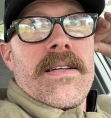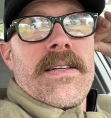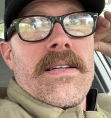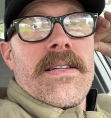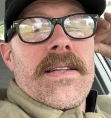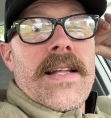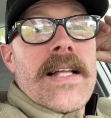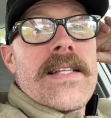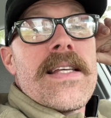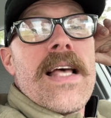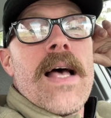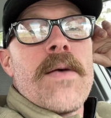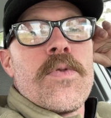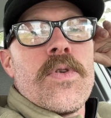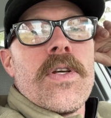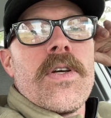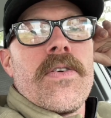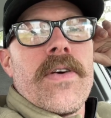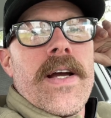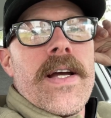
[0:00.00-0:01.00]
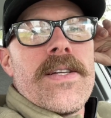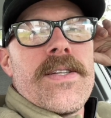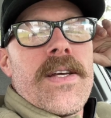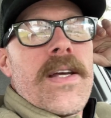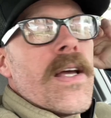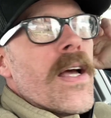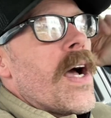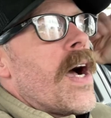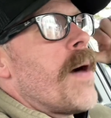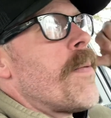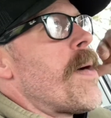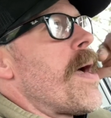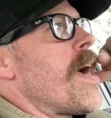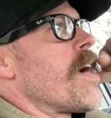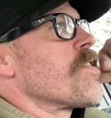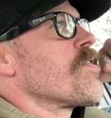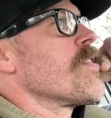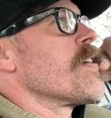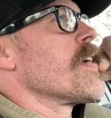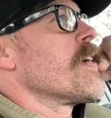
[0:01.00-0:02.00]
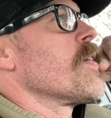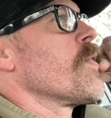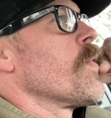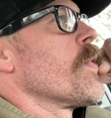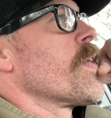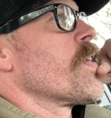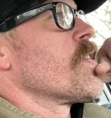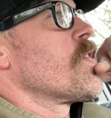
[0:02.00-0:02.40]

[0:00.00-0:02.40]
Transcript: That's absolutely crazy. I'm actually going